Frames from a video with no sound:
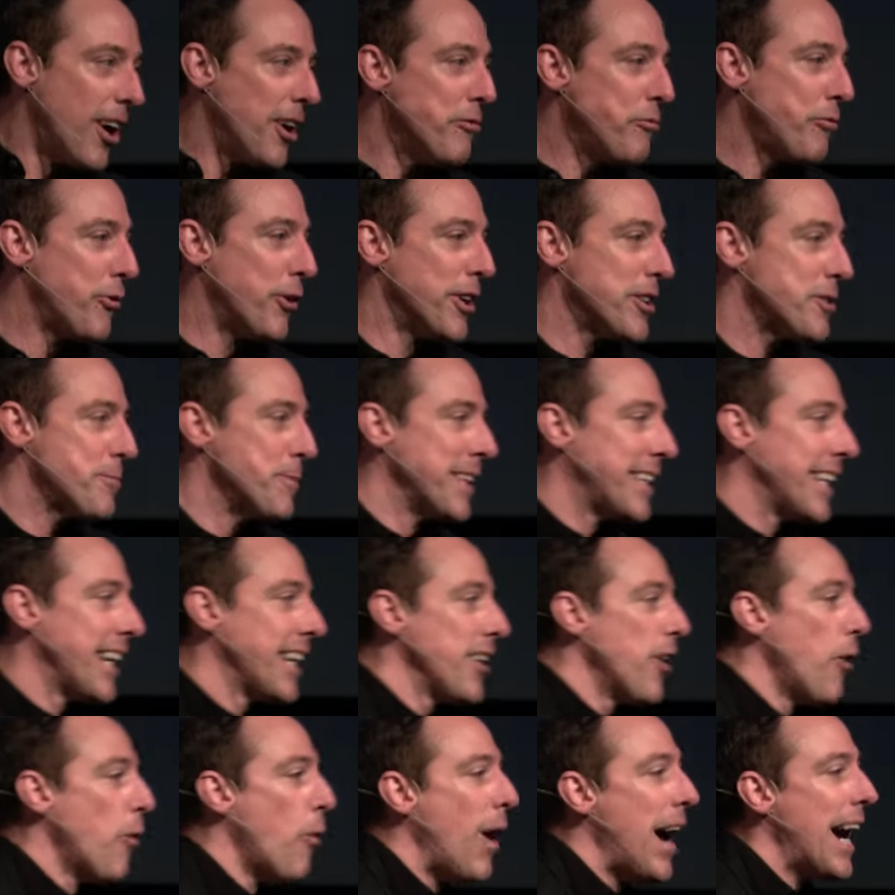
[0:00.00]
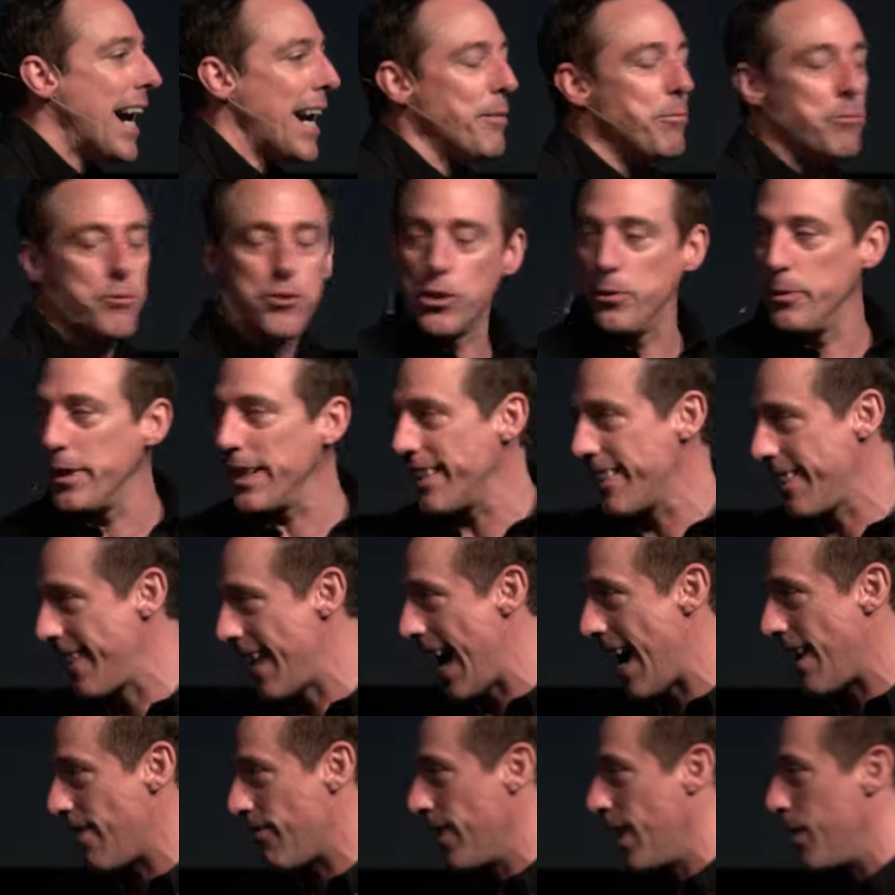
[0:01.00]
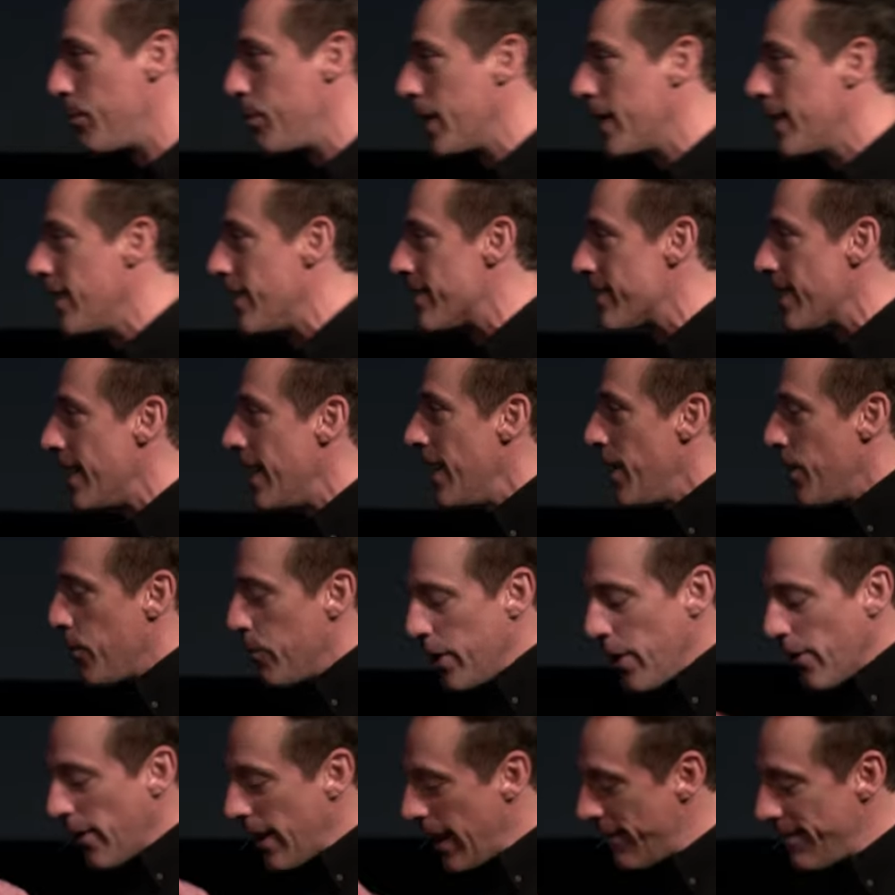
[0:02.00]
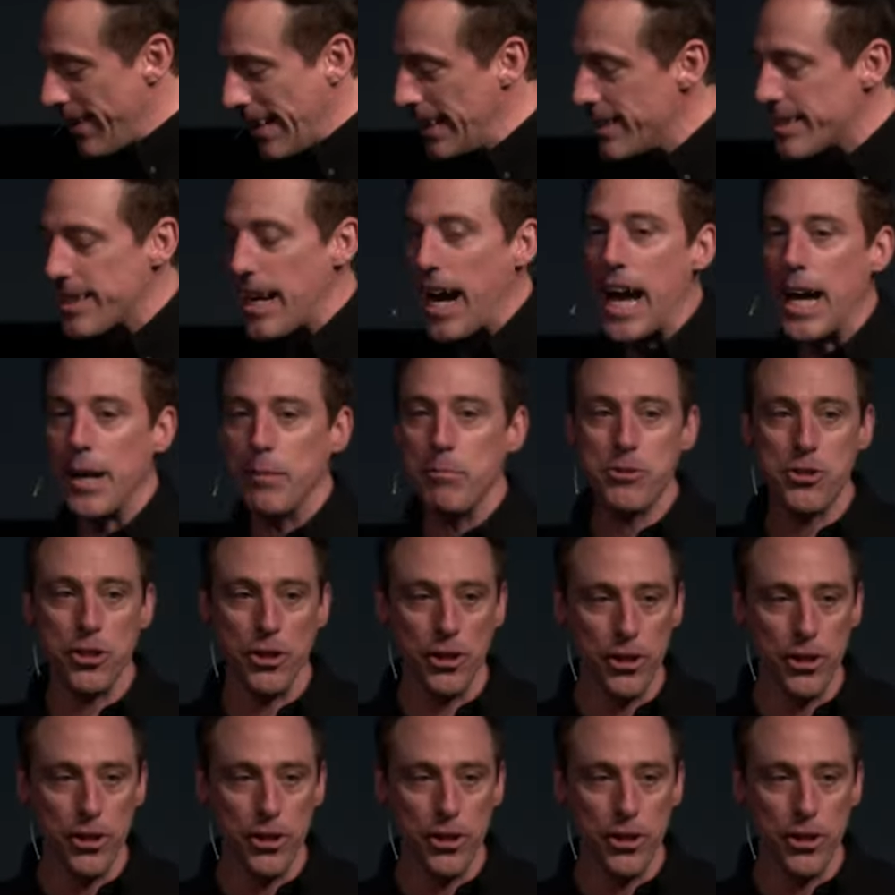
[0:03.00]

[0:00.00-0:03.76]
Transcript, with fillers: enforcement, they know why I'm doing that, right? Because we don't have any time to